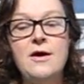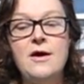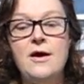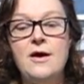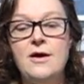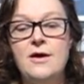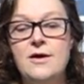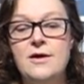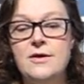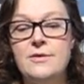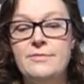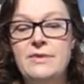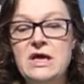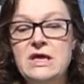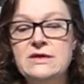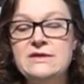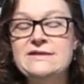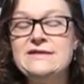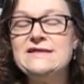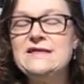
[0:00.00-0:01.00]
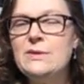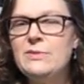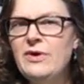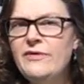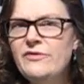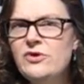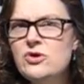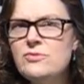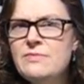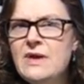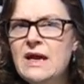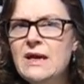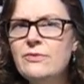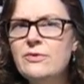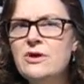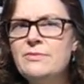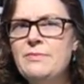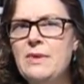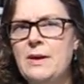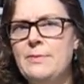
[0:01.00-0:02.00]
Some of you may
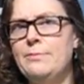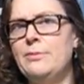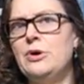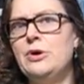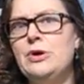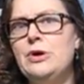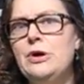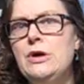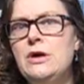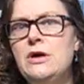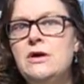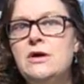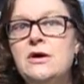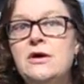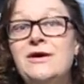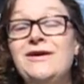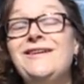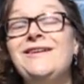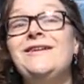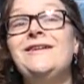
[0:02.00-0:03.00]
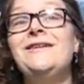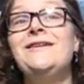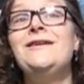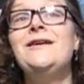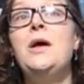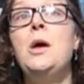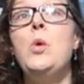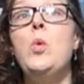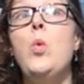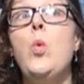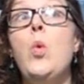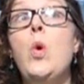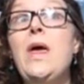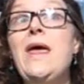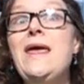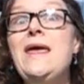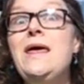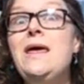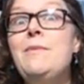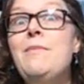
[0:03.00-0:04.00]
remember,
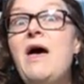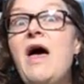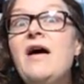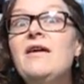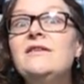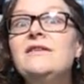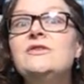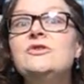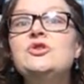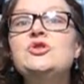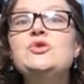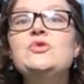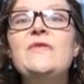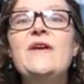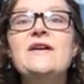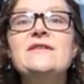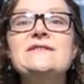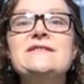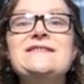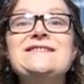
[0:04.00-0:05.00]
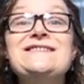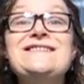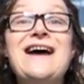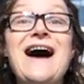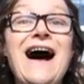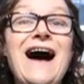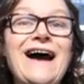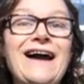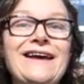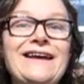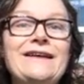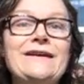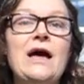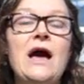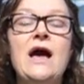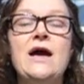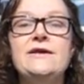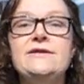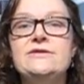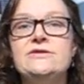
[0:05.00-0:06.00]
way back in 2009,
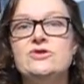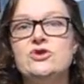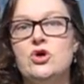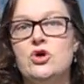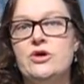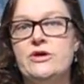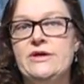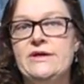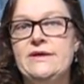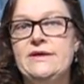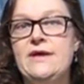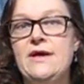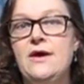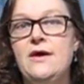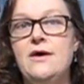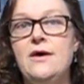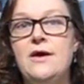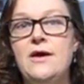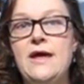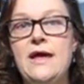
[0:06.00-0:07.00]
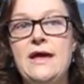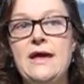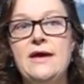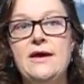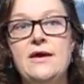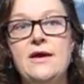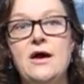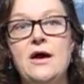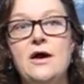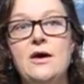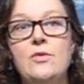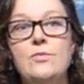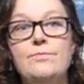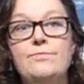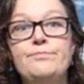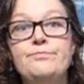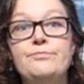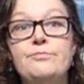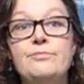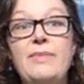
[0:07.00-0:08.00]
I started
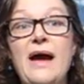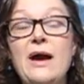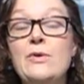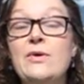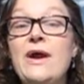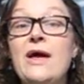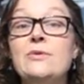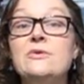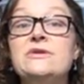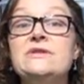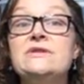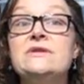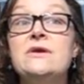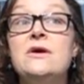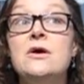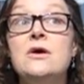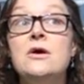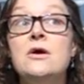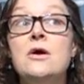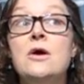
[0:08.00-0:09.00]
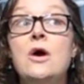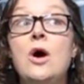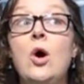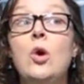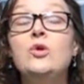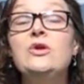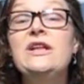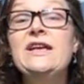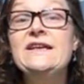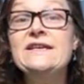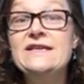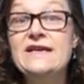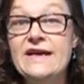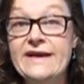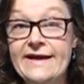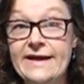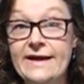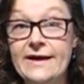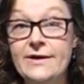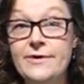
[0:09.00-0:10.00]
back when I was only
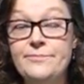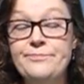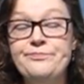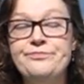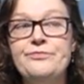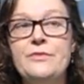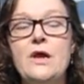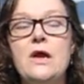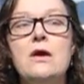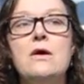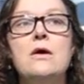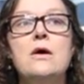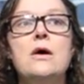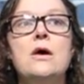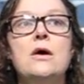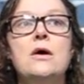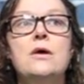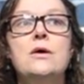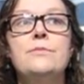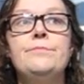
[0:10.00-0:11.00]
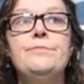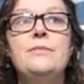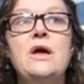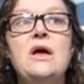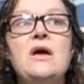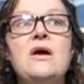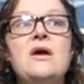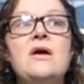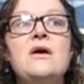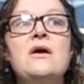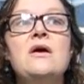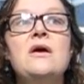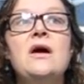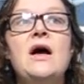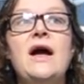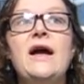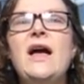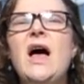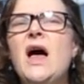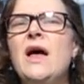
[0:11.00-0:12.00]
knitting,
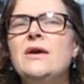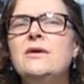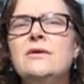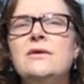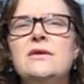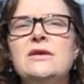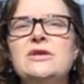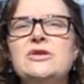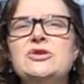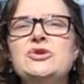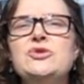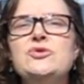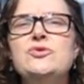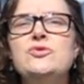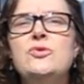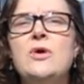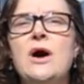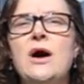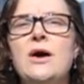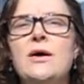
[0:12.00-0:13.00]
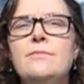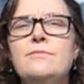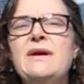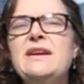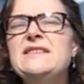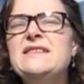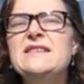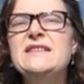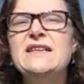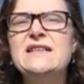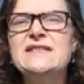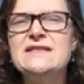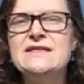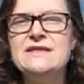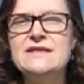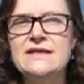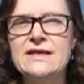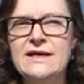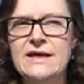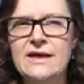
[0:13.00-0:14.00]
I got into Mason-Dixon
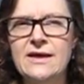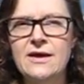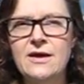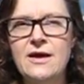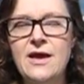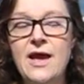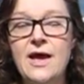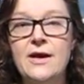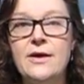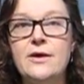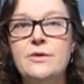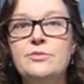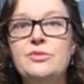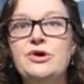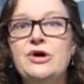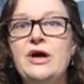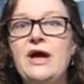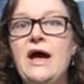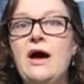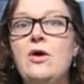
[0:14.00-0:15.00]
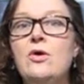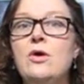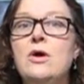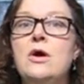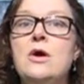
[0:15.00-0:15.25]
knitting, had a book out